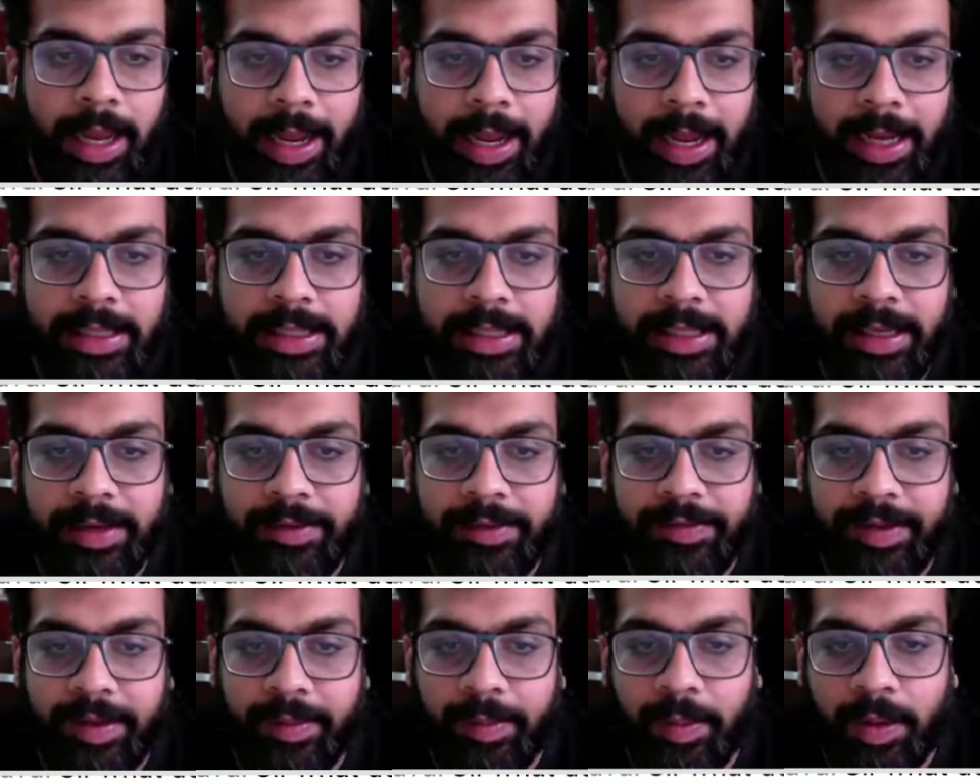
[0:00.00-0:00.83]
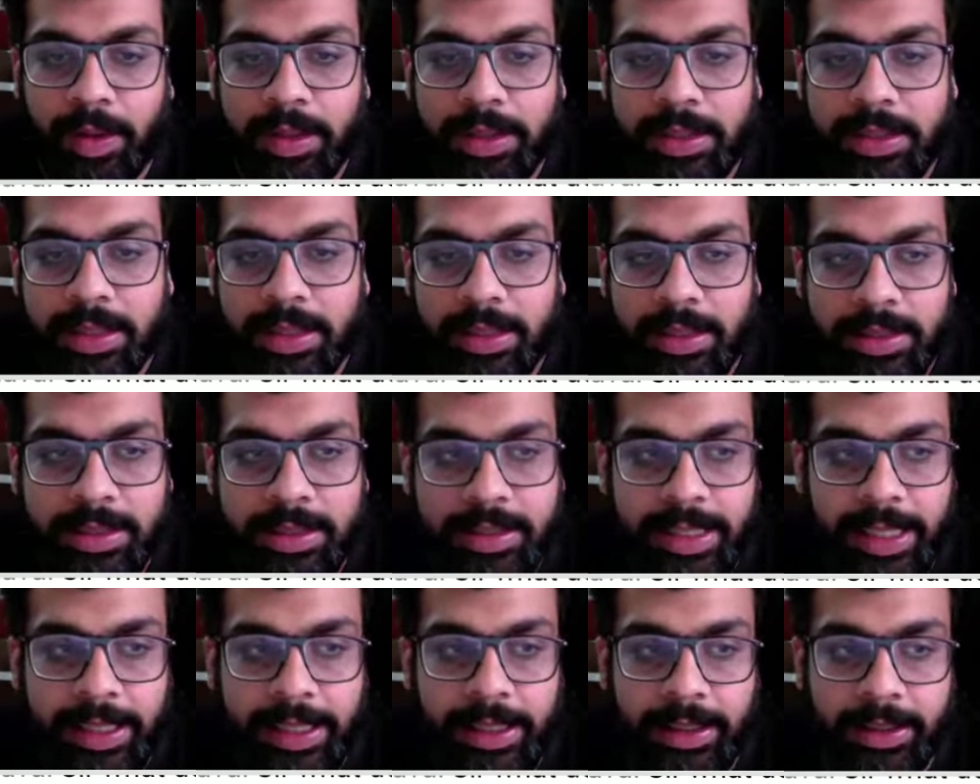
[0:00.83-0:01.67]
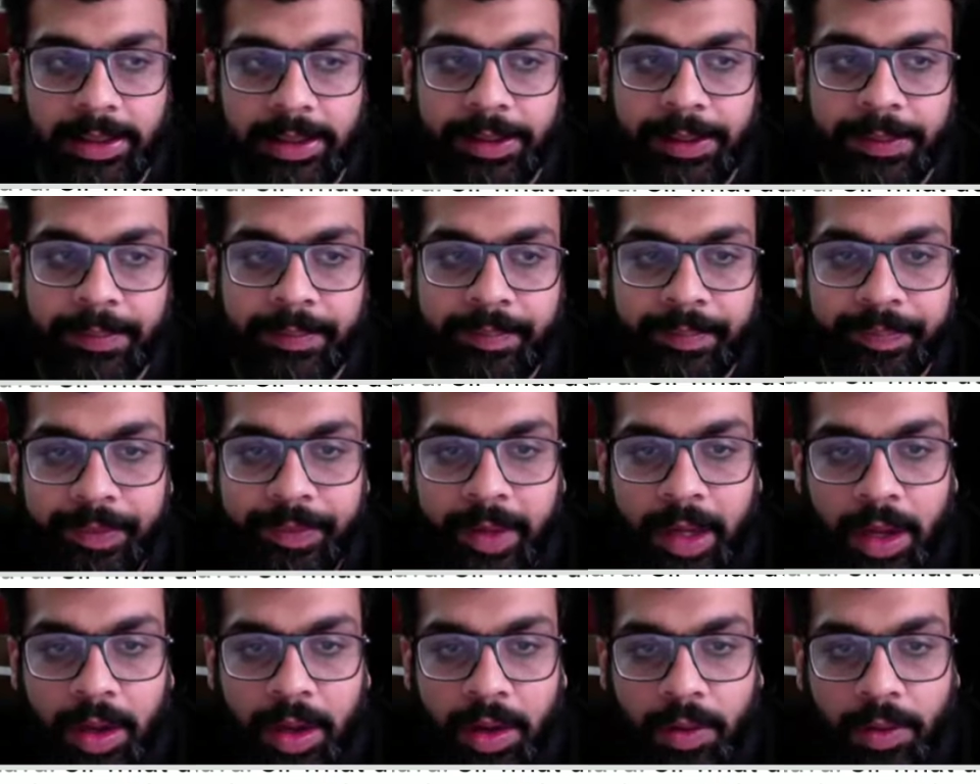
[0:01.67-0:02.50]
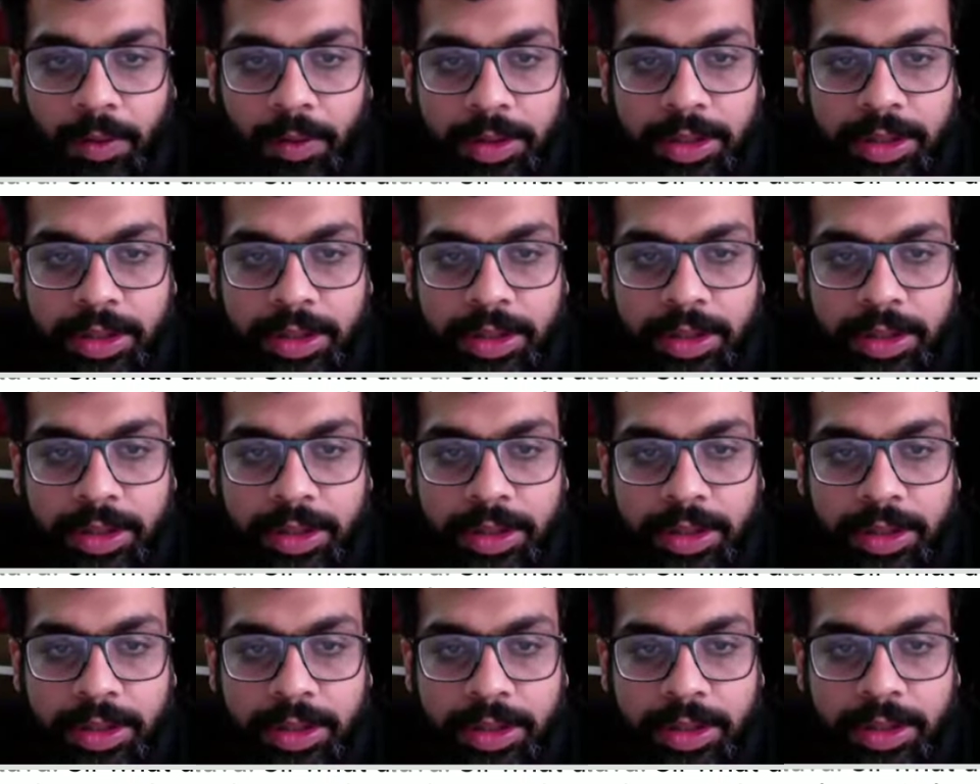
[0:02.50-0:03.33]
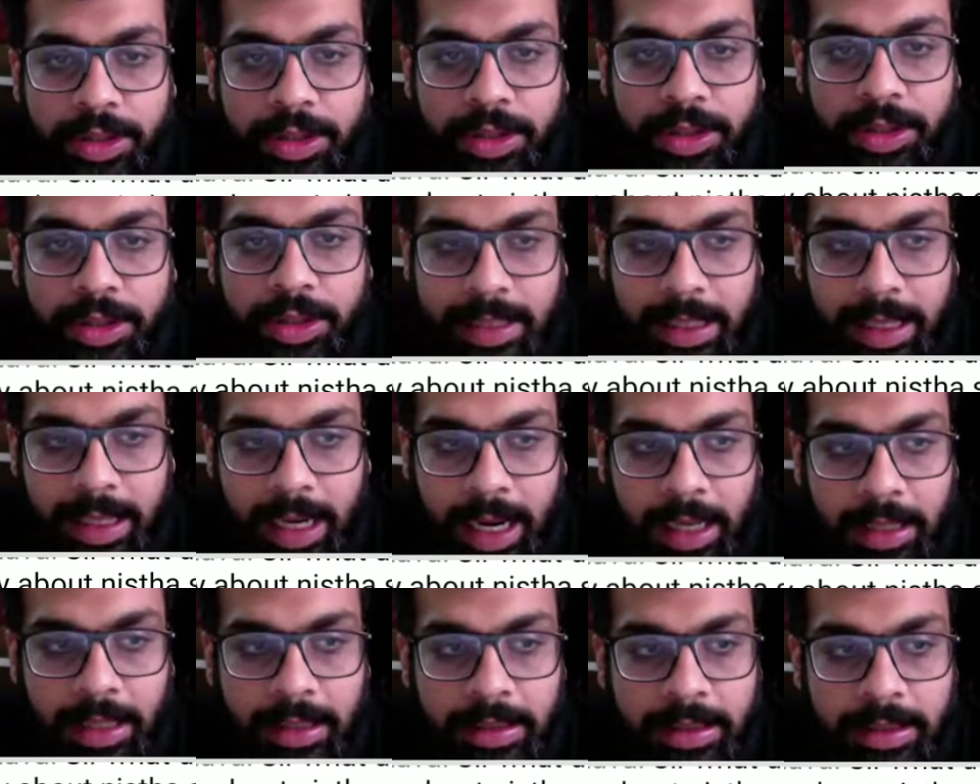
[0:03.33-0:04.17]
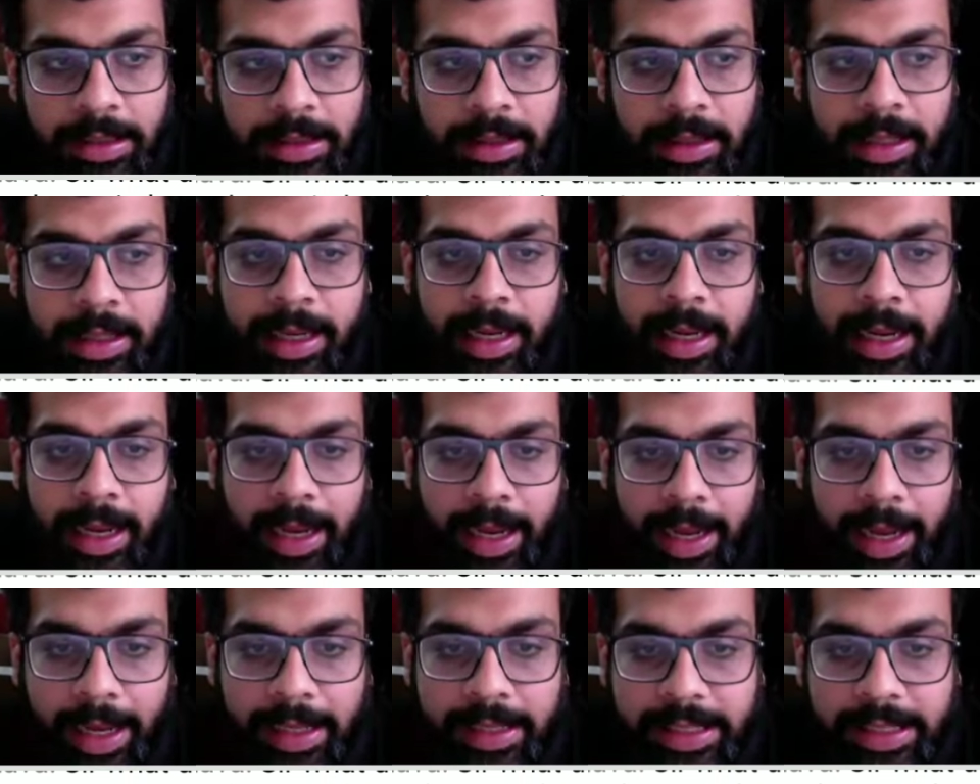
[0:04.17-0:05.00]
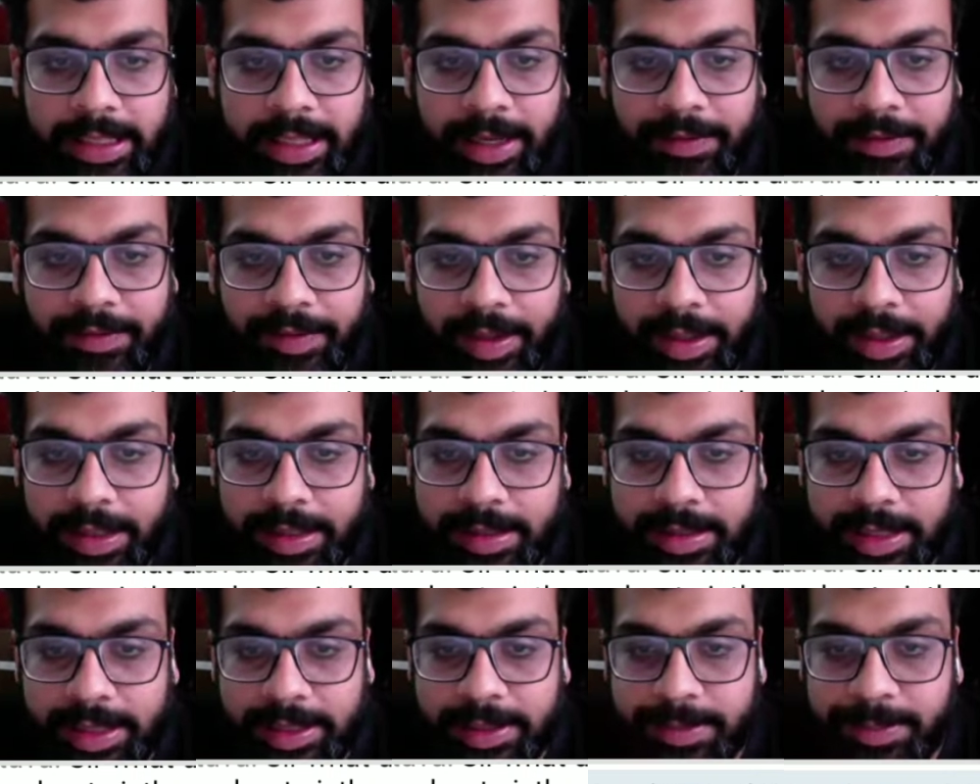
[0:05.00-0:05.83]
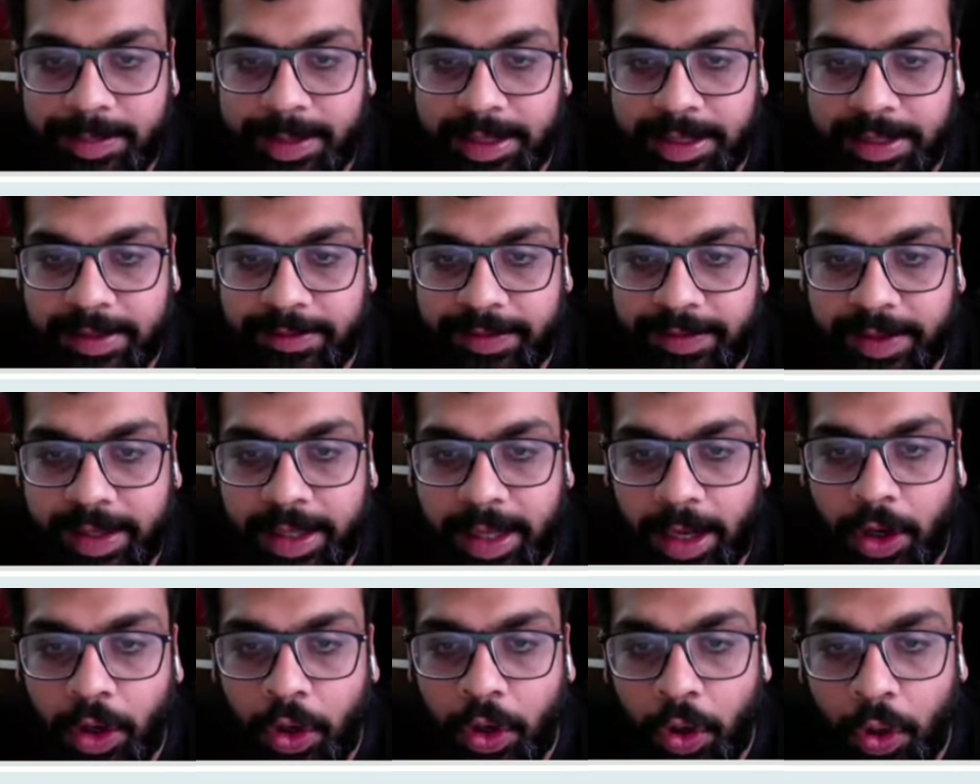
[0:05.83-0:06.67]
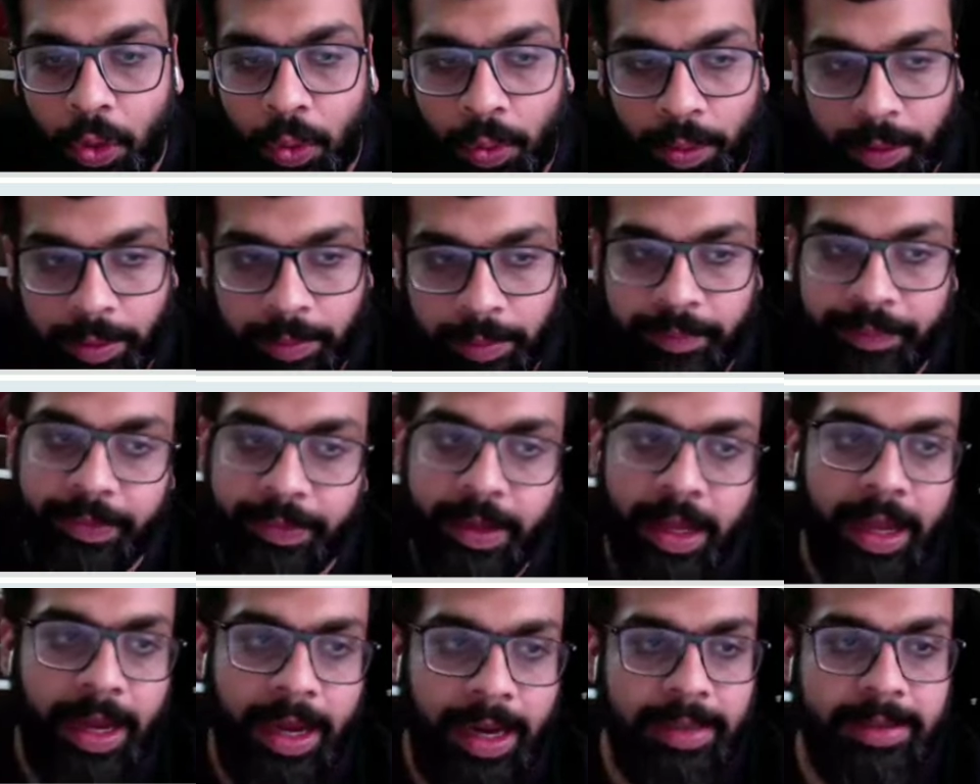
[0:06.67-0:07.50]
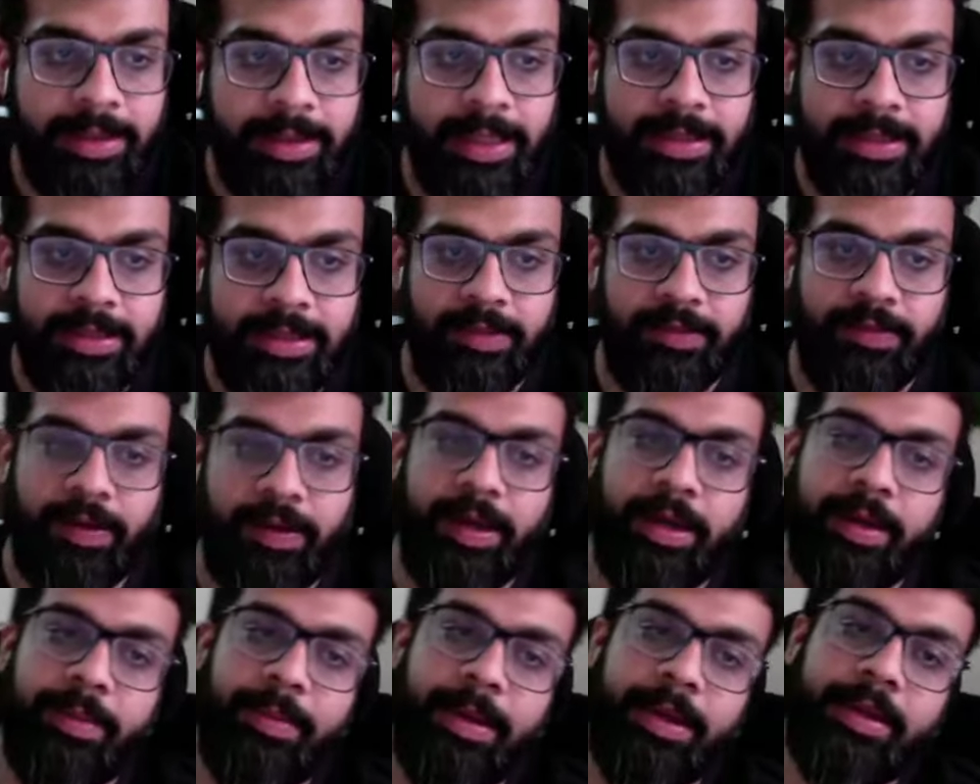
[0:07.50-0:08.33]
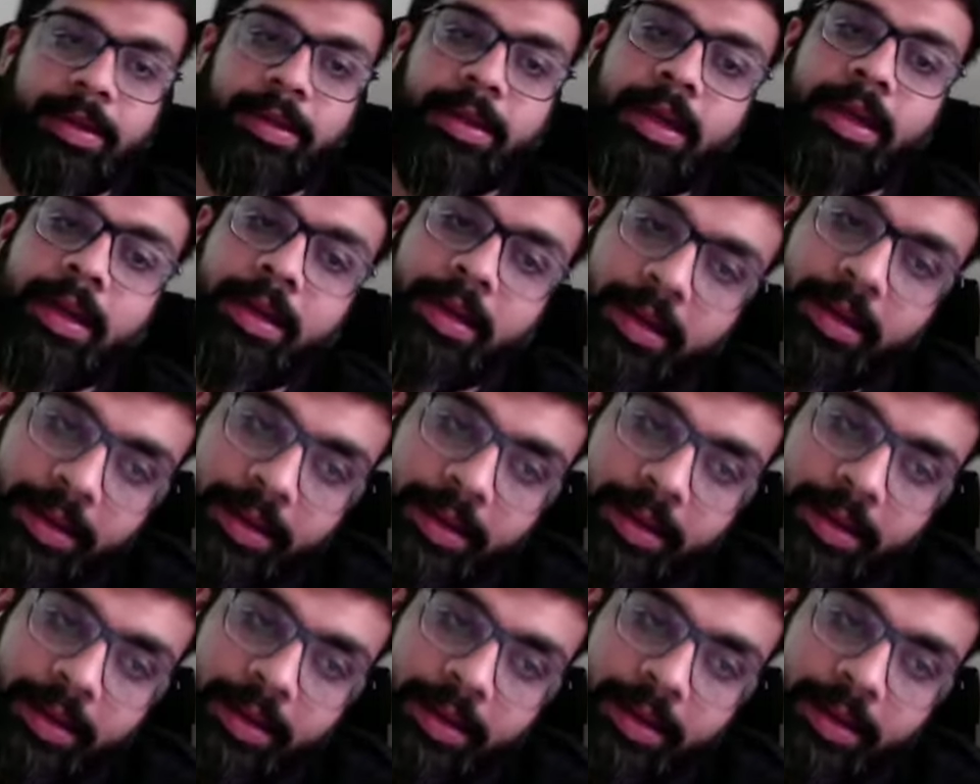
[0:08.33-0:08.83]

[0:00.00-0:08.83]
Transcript: HEFA was center. Uchtar Abhiyan is a grant, HEFA is a specific loan, and that's the fundamental